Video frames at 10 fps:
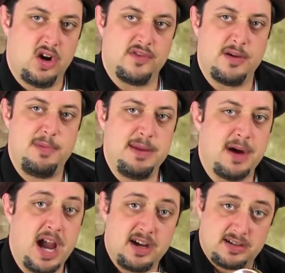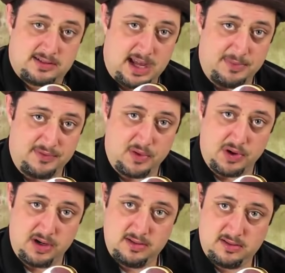over a B minor type of
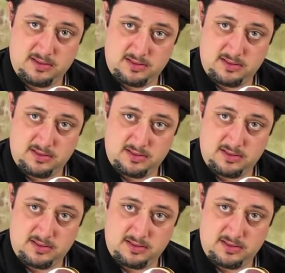chord,